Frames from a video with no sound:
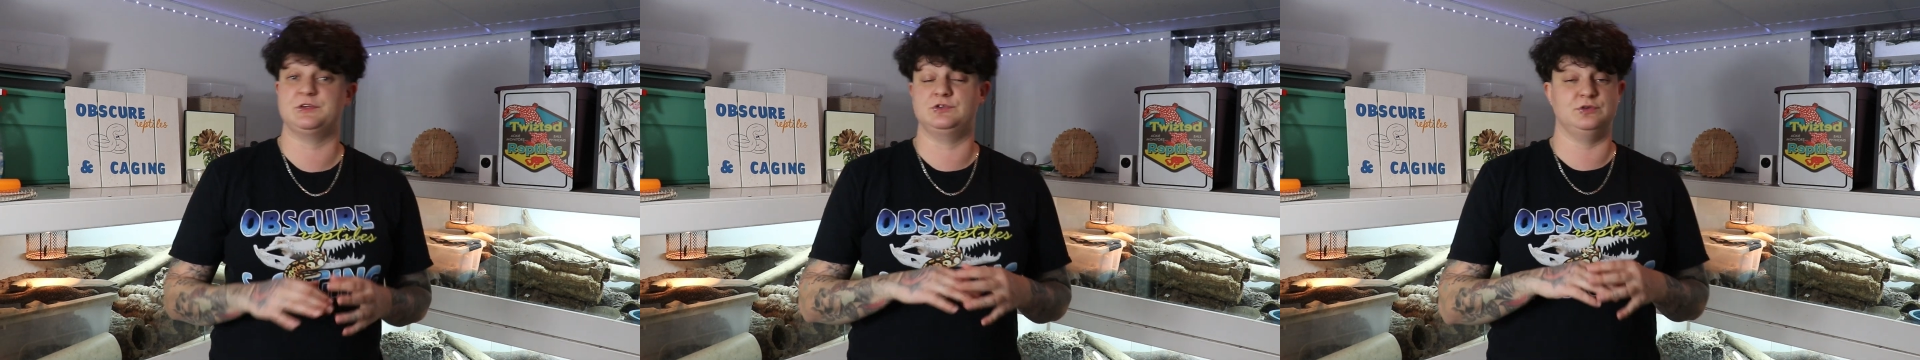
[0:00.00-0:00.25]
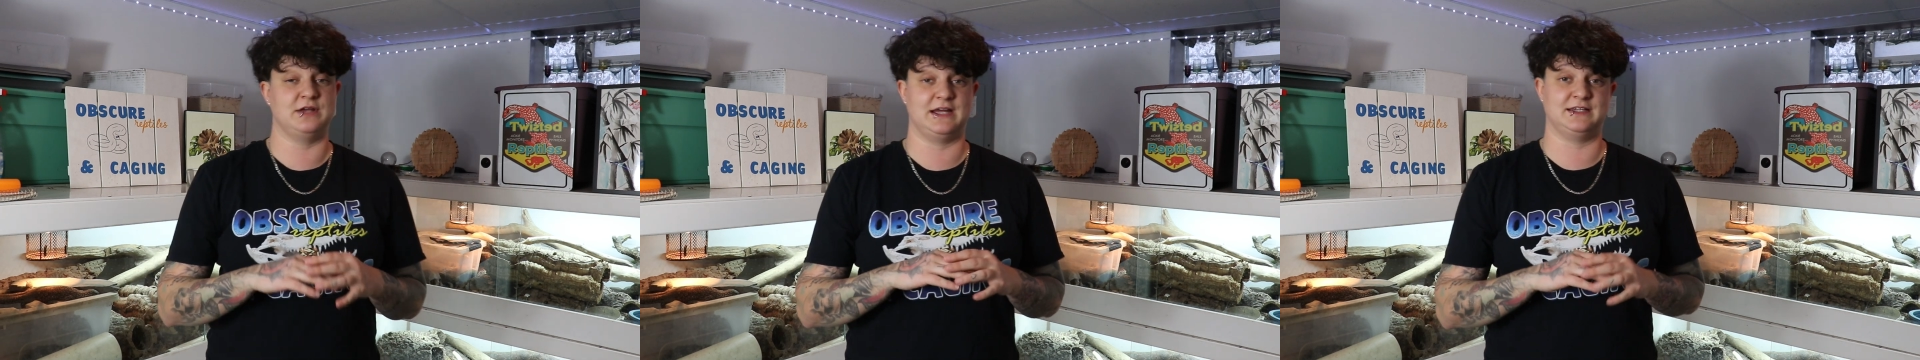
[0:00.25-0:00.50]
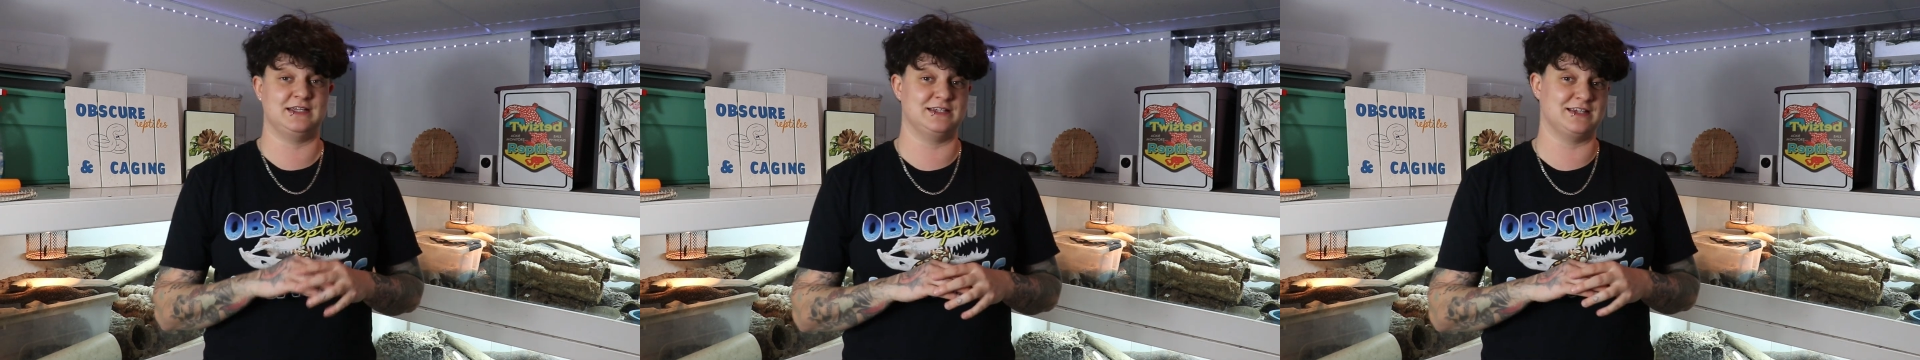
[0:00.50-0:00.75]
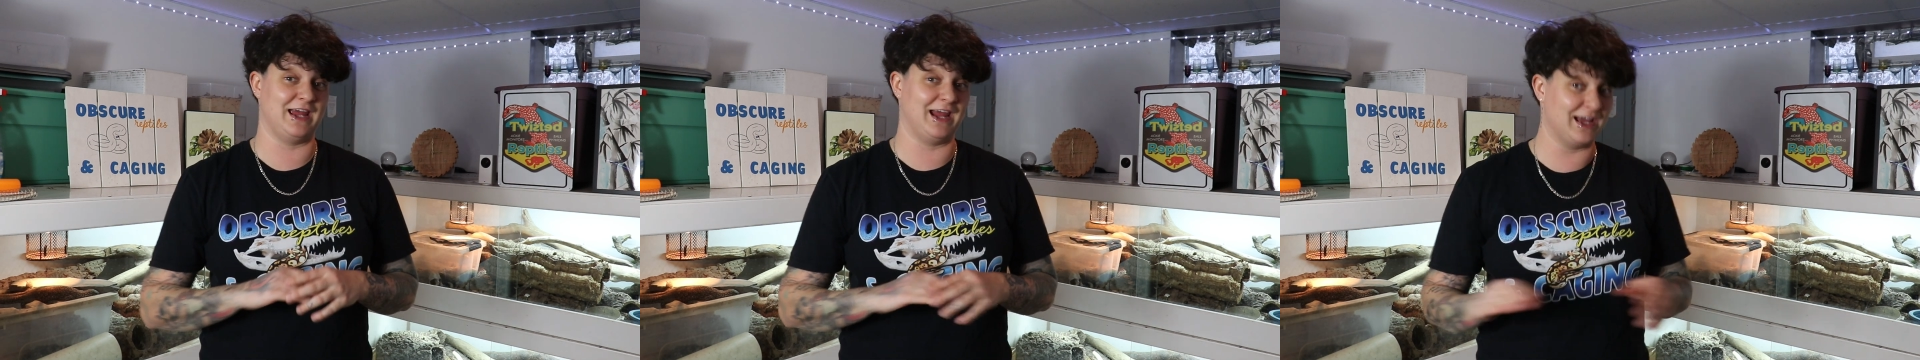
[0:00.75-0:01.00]
You do not
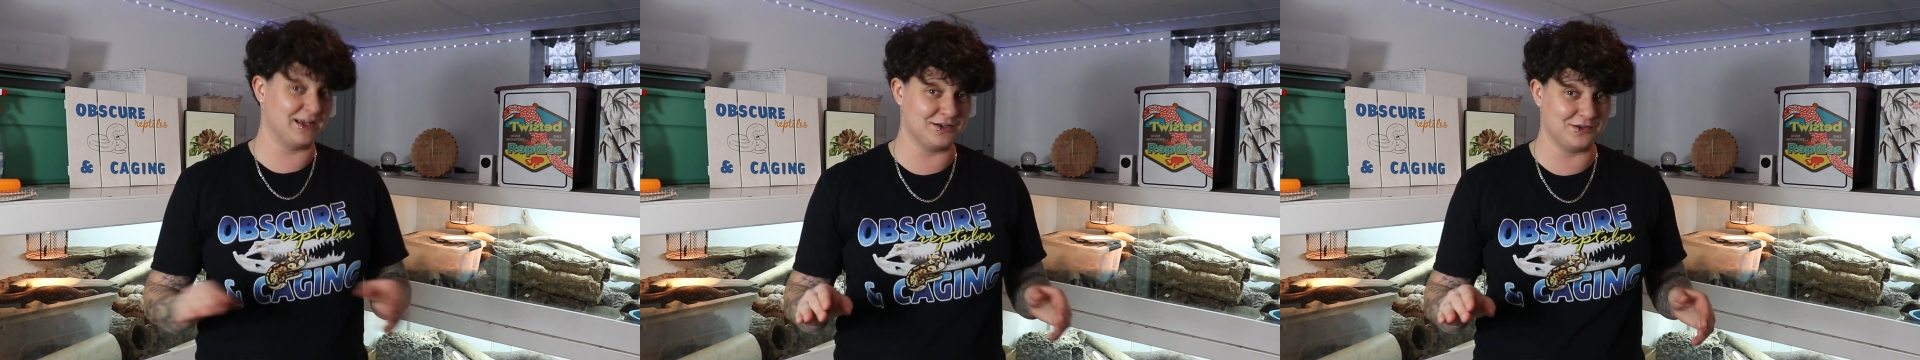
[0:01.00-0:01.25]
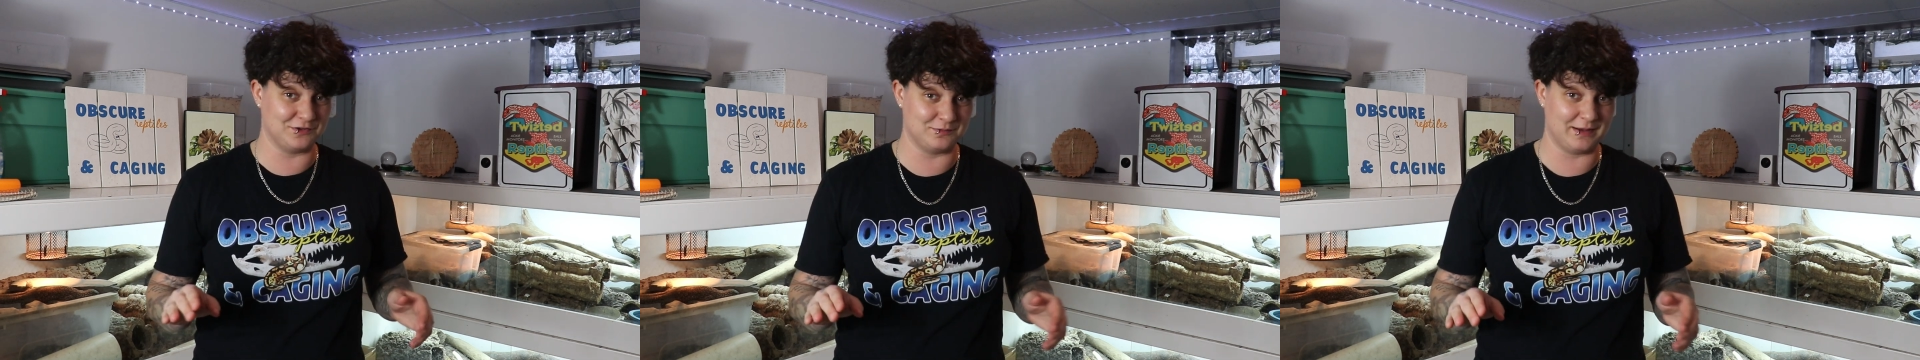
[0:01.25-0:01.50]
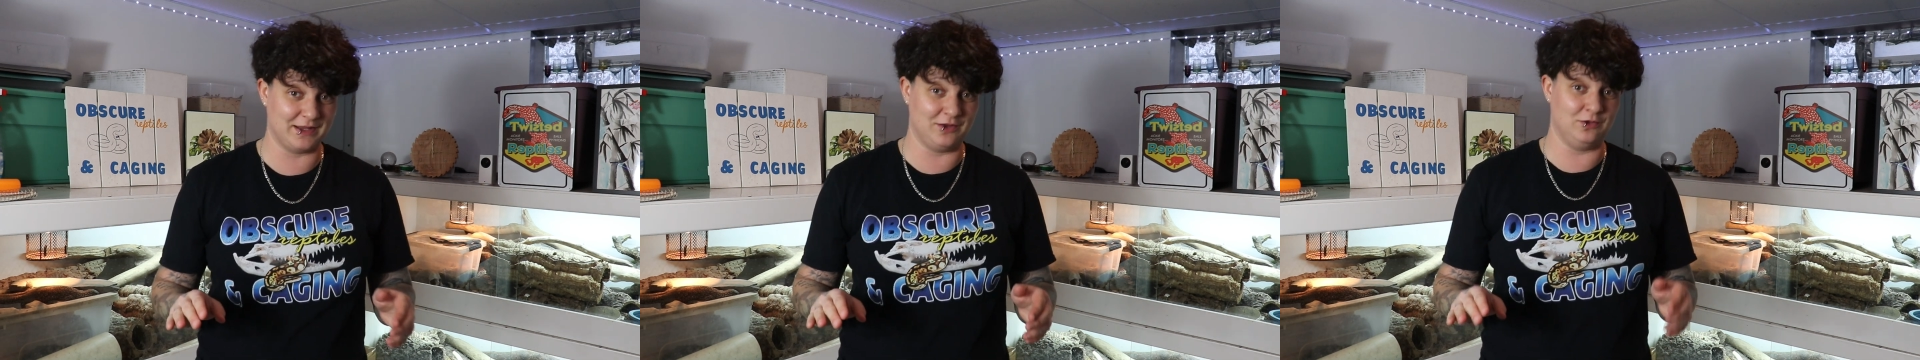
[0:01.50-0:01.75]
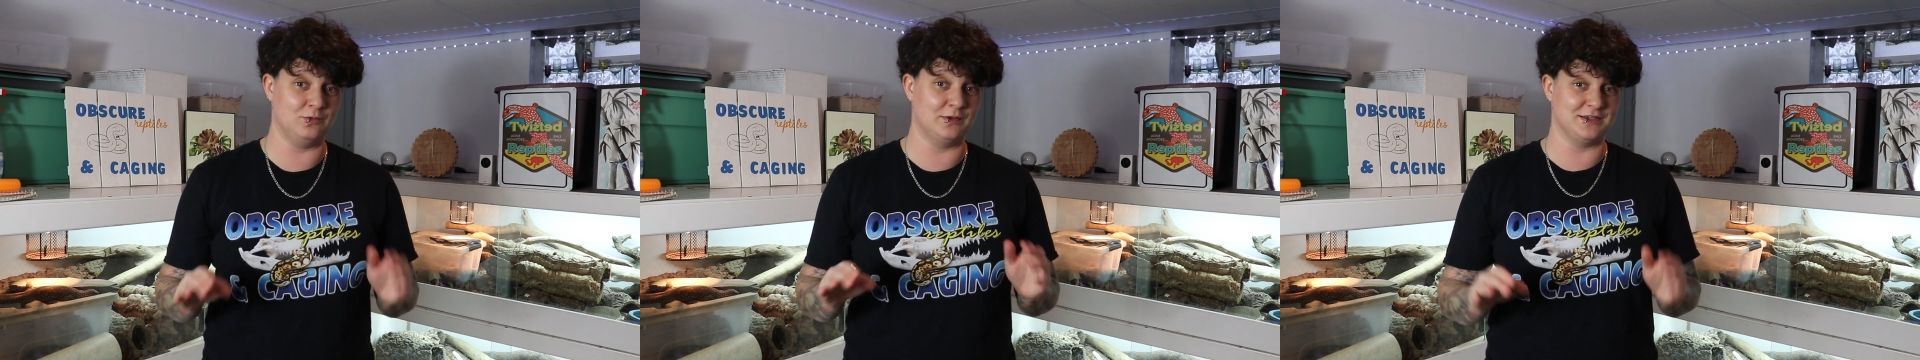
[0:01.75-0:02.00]
need to add another
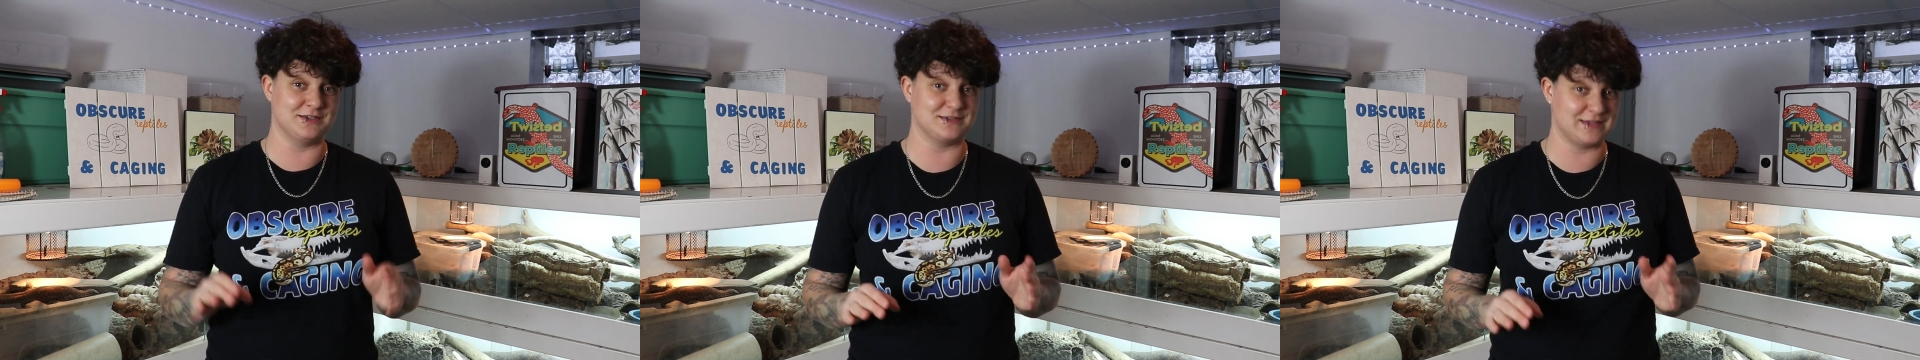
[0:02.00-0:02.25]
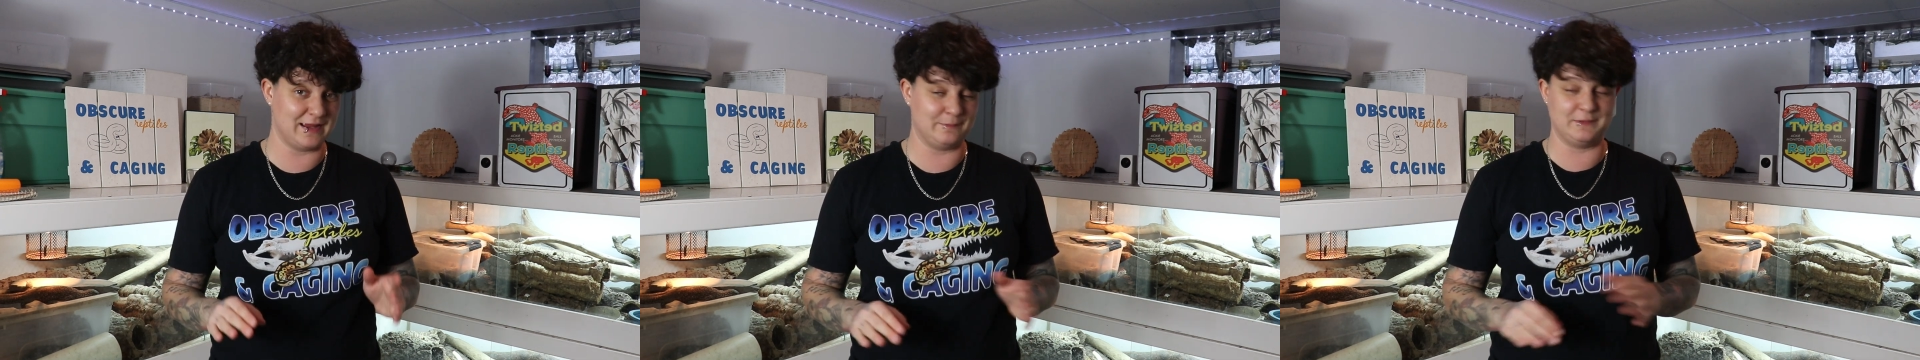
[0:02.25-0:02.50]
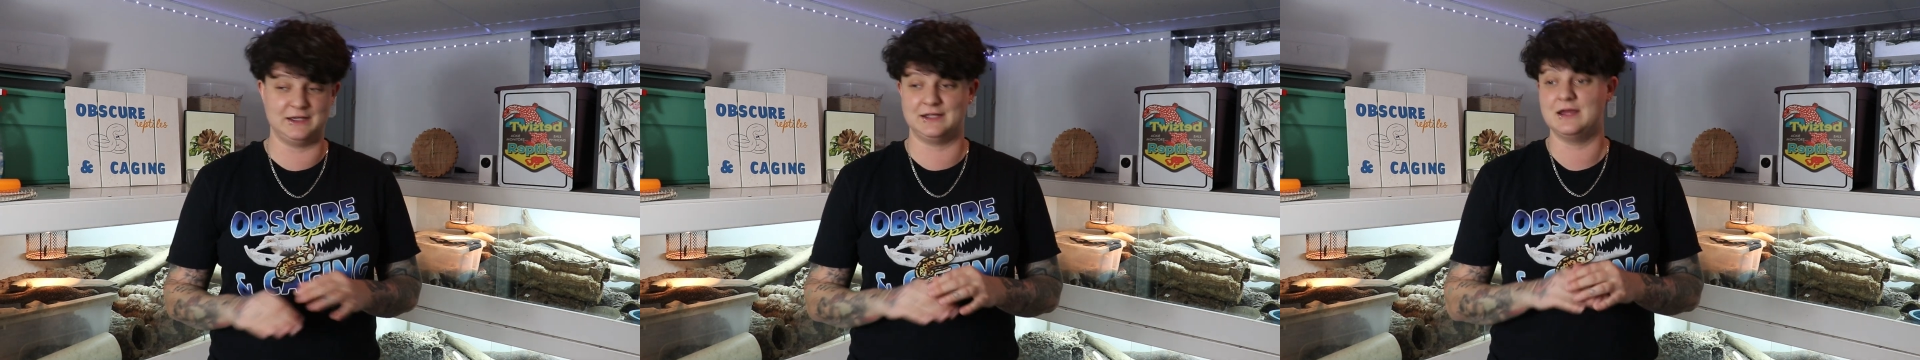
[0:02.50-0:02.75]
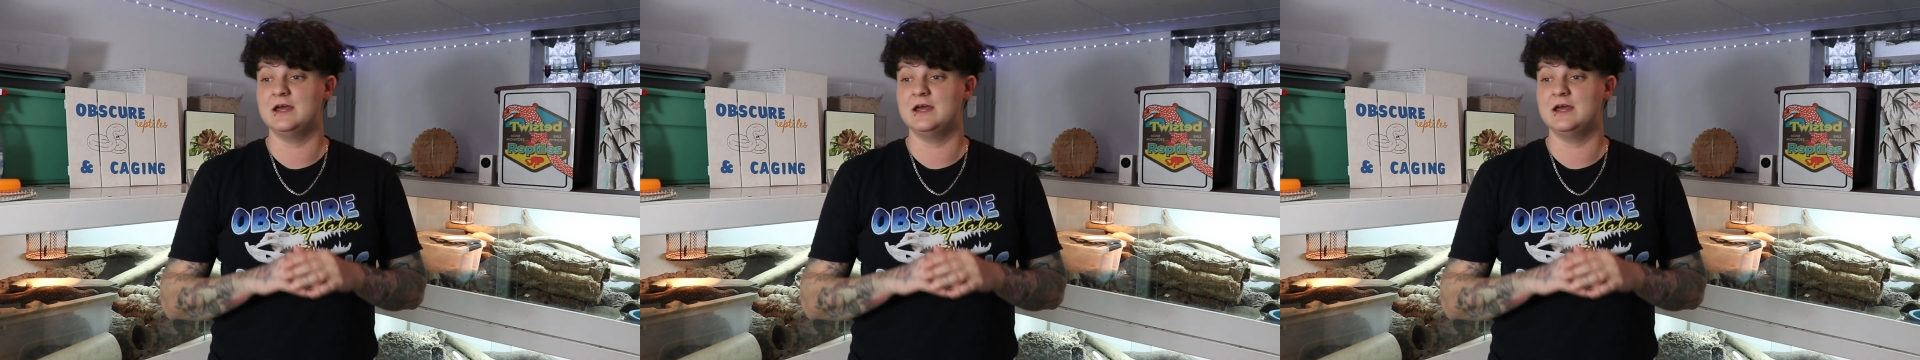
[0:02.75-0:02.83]
male when this is happening.